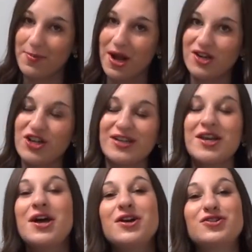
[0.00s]
project
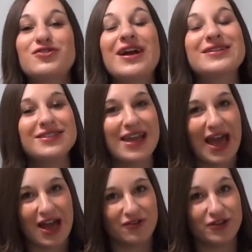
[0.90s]
directly
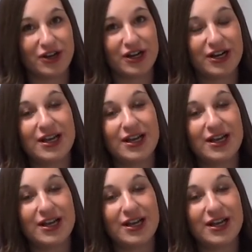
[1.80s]
after.